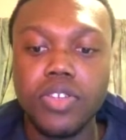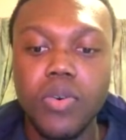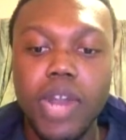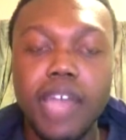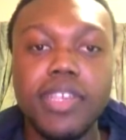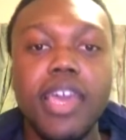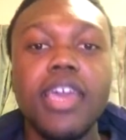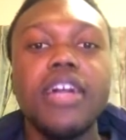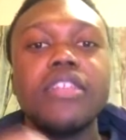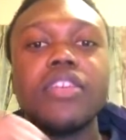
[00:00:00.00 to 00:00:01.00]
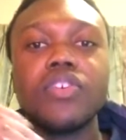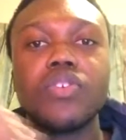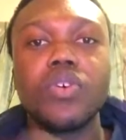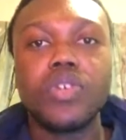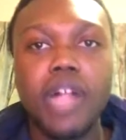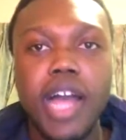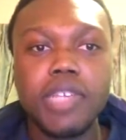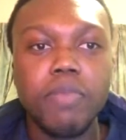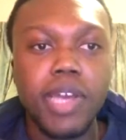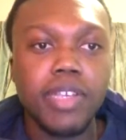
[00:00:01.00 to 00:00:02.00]
So when I say the social
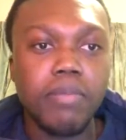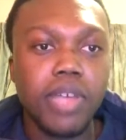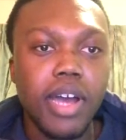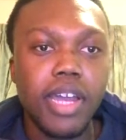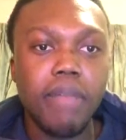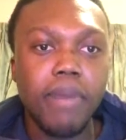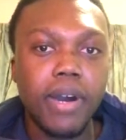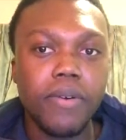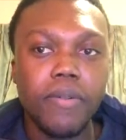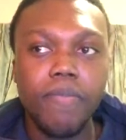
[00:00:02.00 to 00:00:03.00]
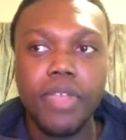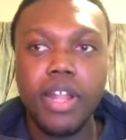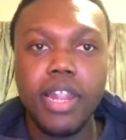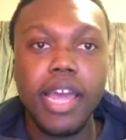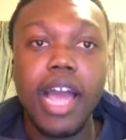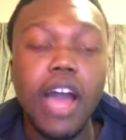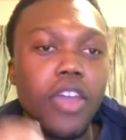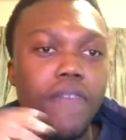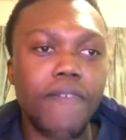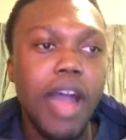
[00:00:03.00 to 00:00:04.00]
aspects, I'm talking about like how
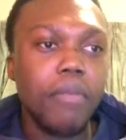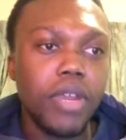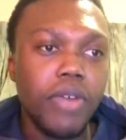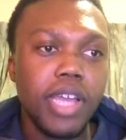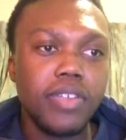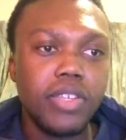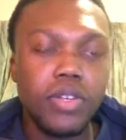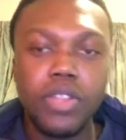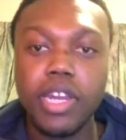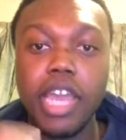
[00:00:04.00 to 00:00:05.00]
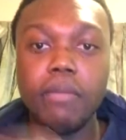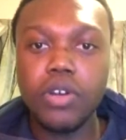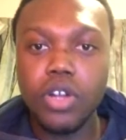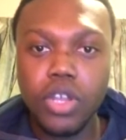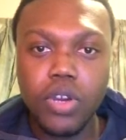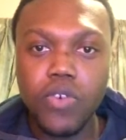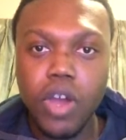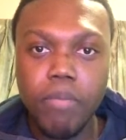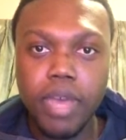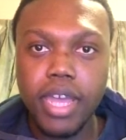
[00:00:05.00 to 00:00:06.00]
your family raised you, the neighborhood you grew
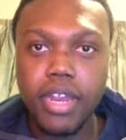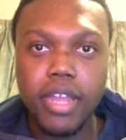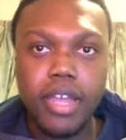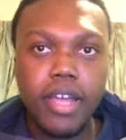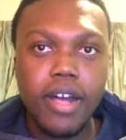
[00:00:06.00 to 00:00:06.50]
up in,